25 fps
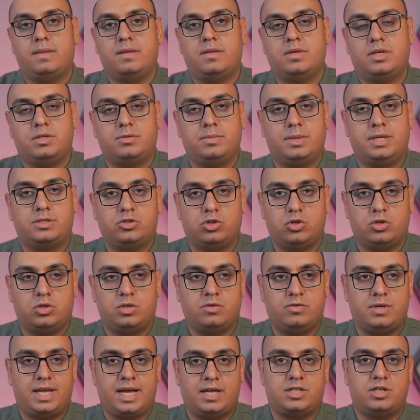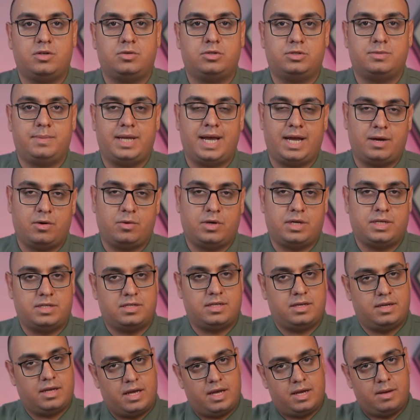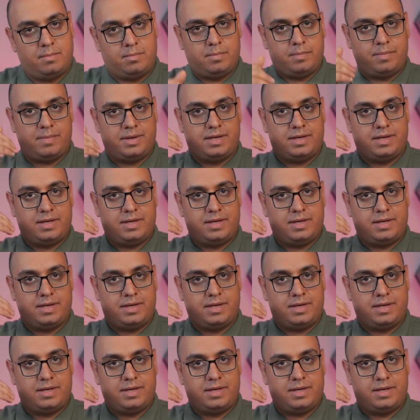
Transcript: Just make sure your vacuum's battery isn't low.